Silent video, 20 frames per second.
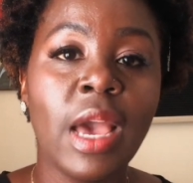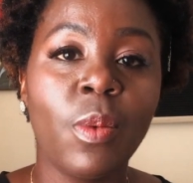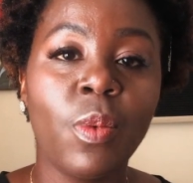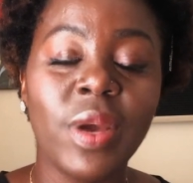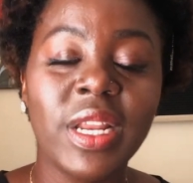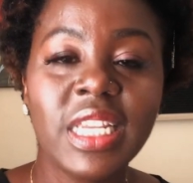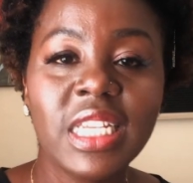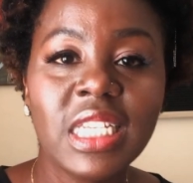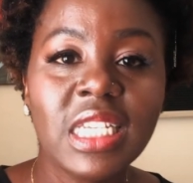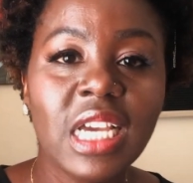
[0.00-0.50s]

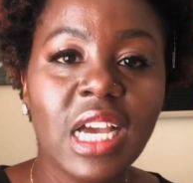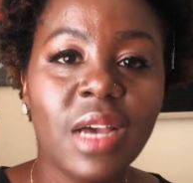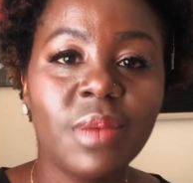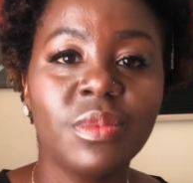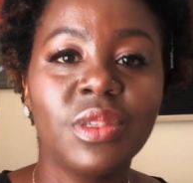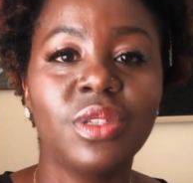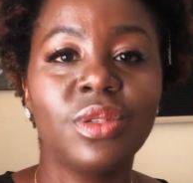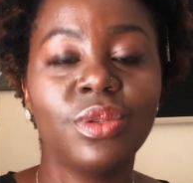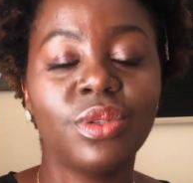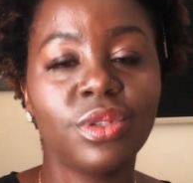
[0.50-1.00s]
When it
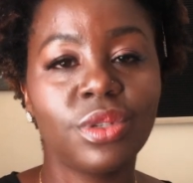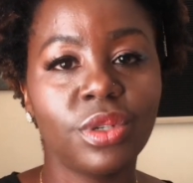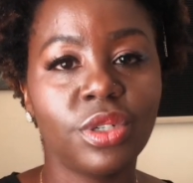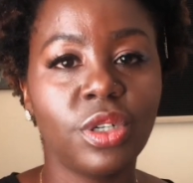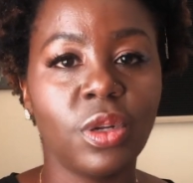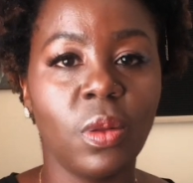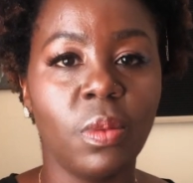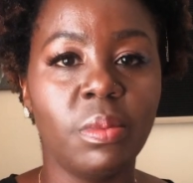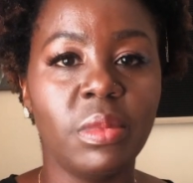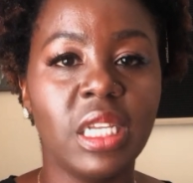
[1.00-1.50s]
comes to
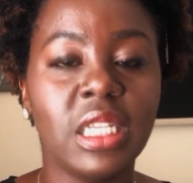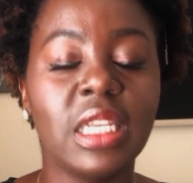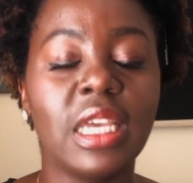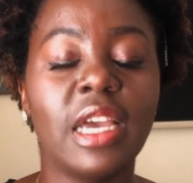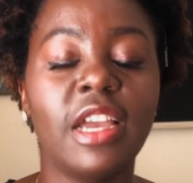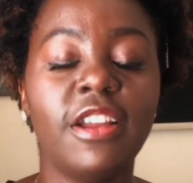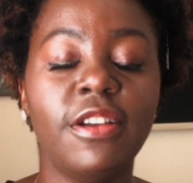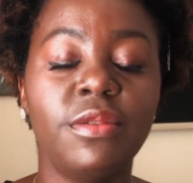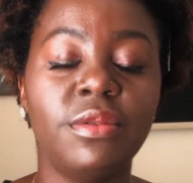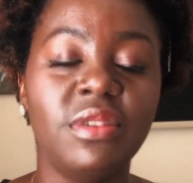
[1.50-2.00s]
social
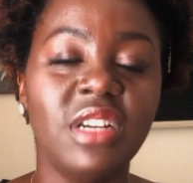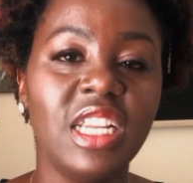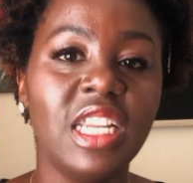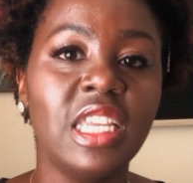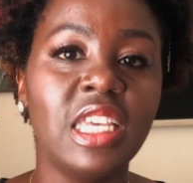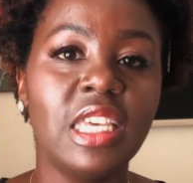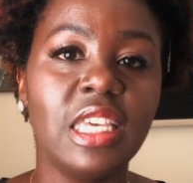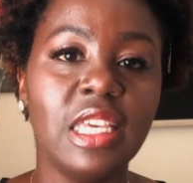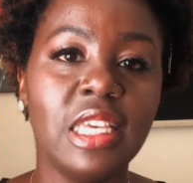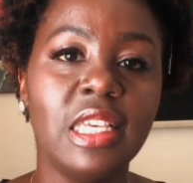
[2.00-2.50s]
media, it
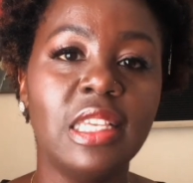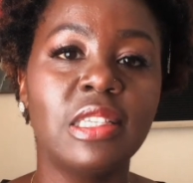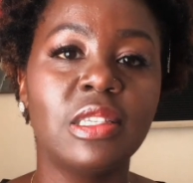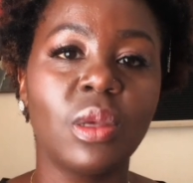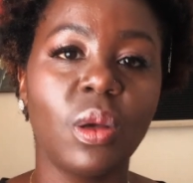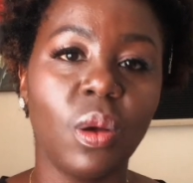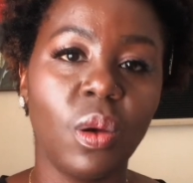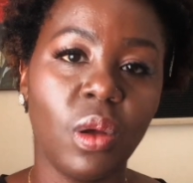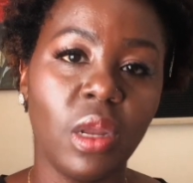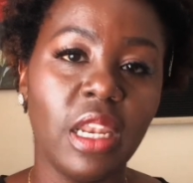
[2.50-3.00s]
really is
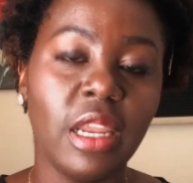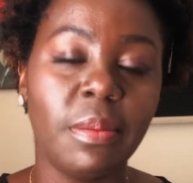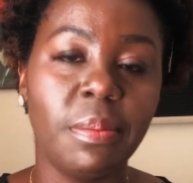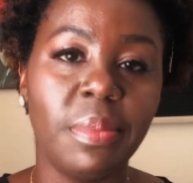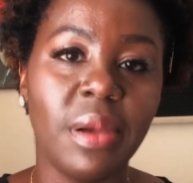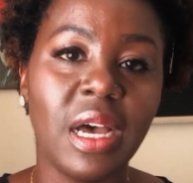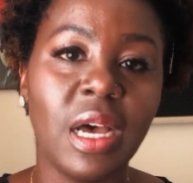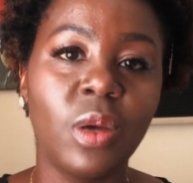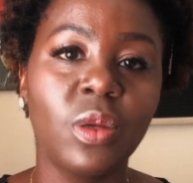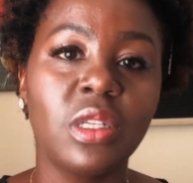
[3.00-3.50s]
all
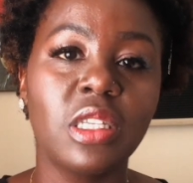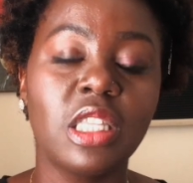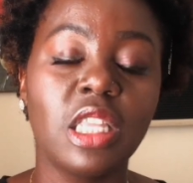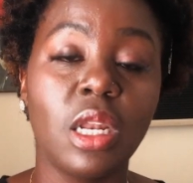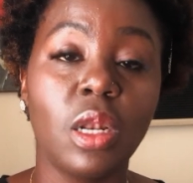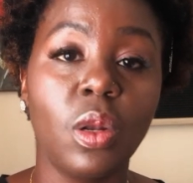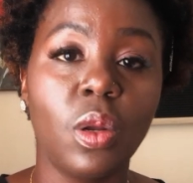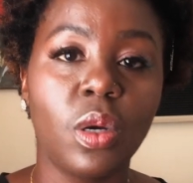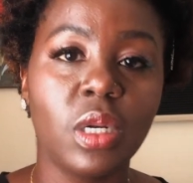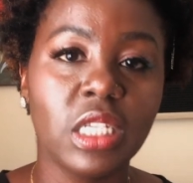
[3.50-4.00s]
about
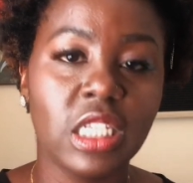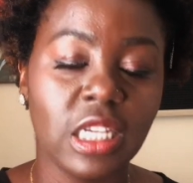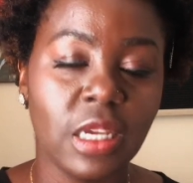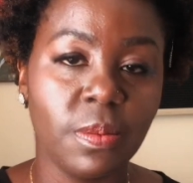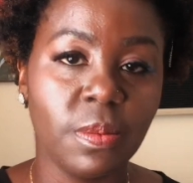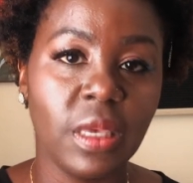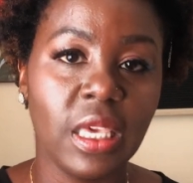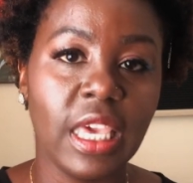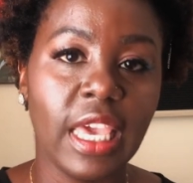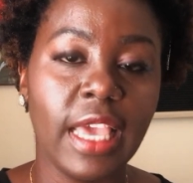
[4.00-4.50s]
the
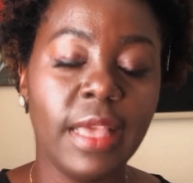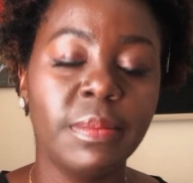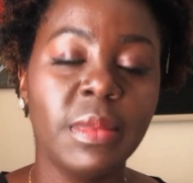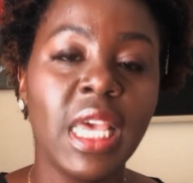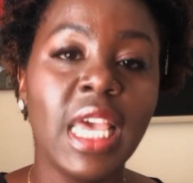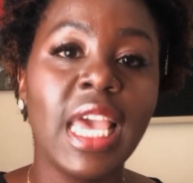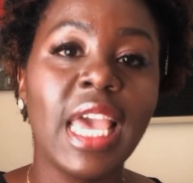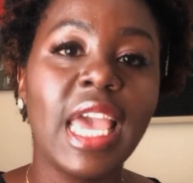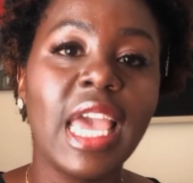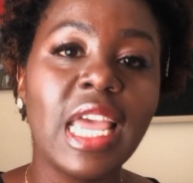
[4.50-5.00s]
long-term game
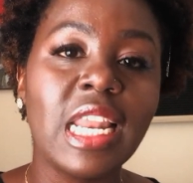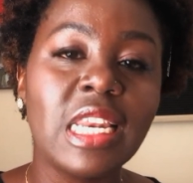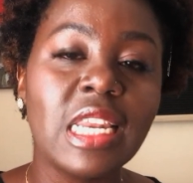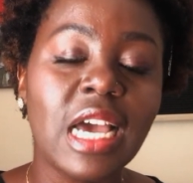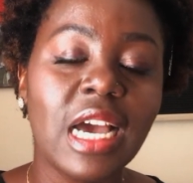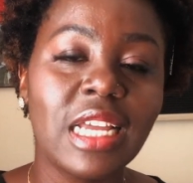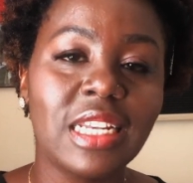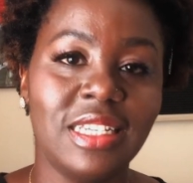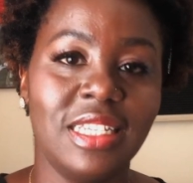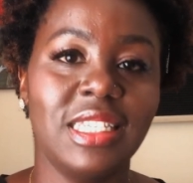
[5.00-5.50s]
and
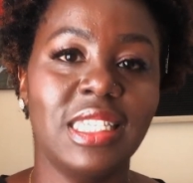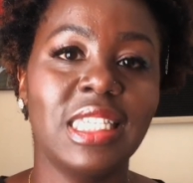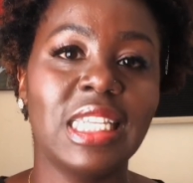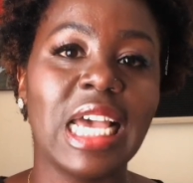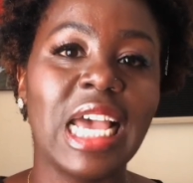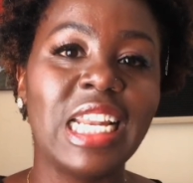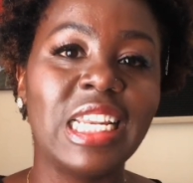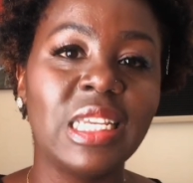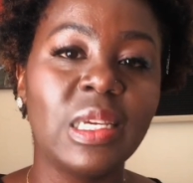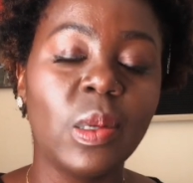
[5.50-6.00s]

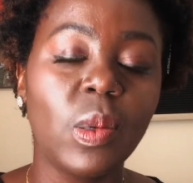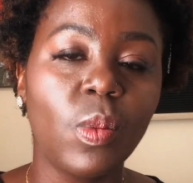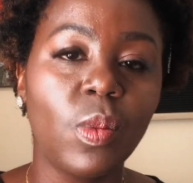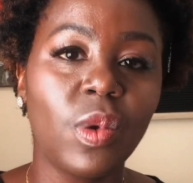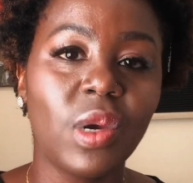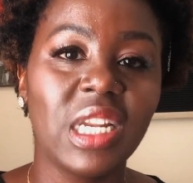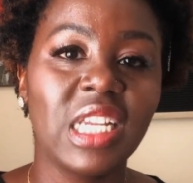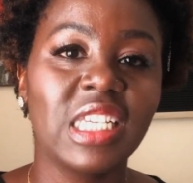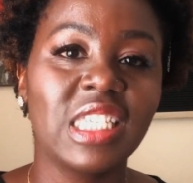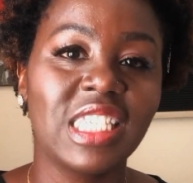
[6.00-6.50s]
understanding
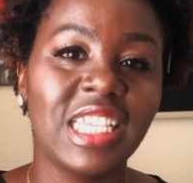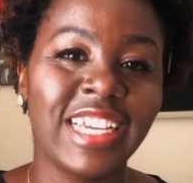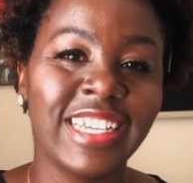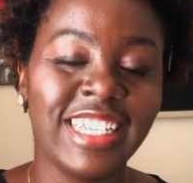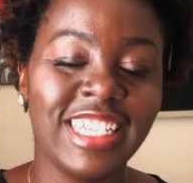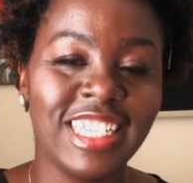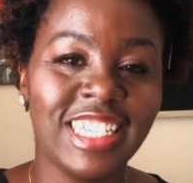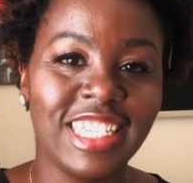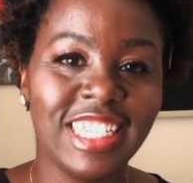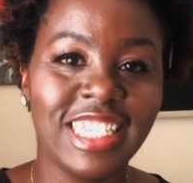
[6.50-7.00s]
what
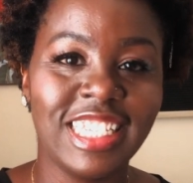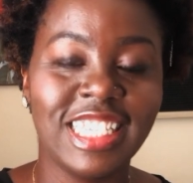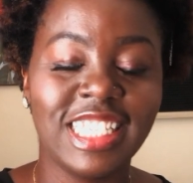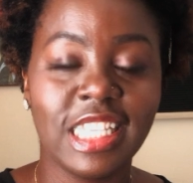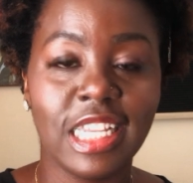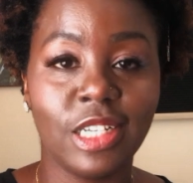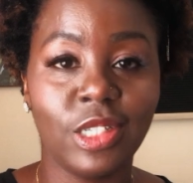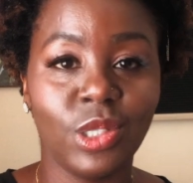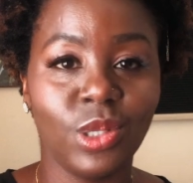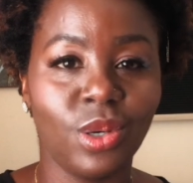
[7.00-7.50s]
exactly it is
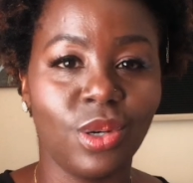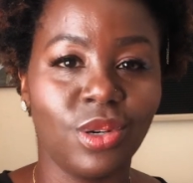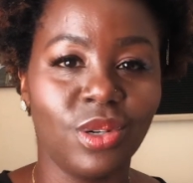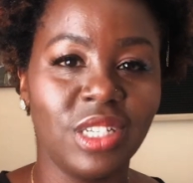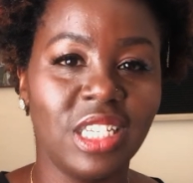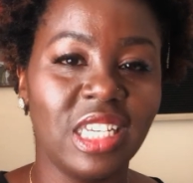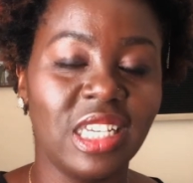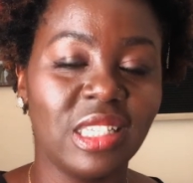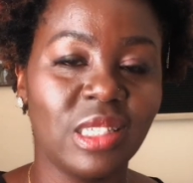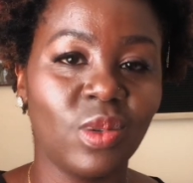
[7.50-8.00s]
that your
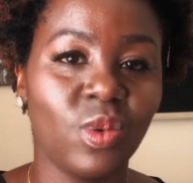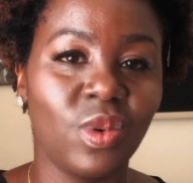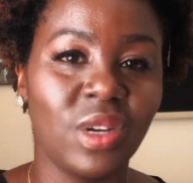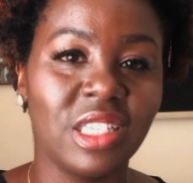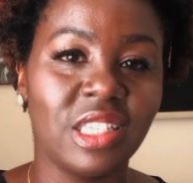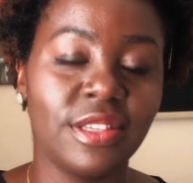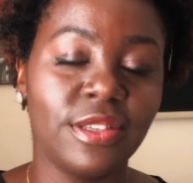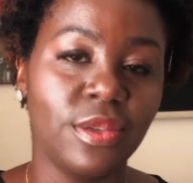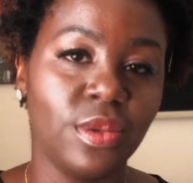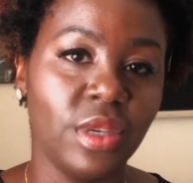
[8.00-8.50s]
audience
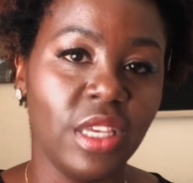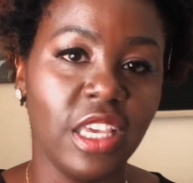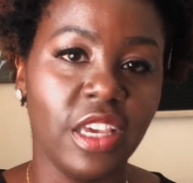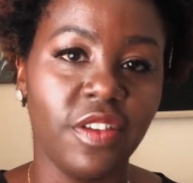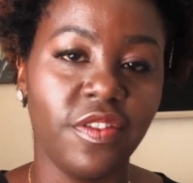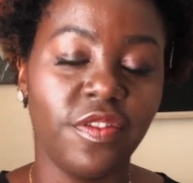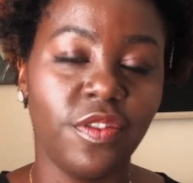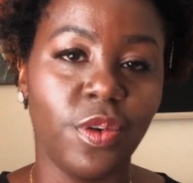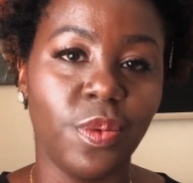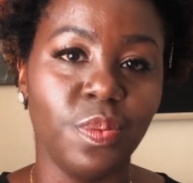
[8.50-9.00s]
wants to
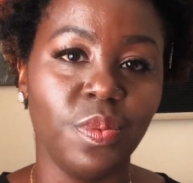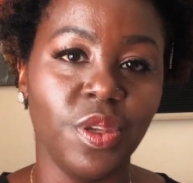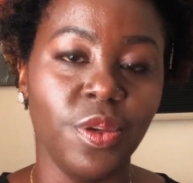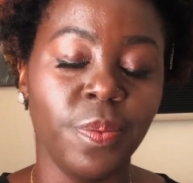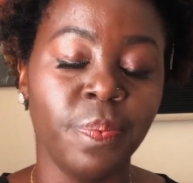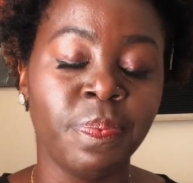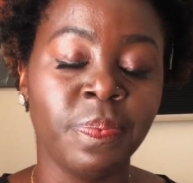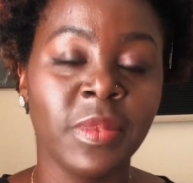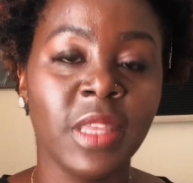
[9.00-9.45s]
hear from you.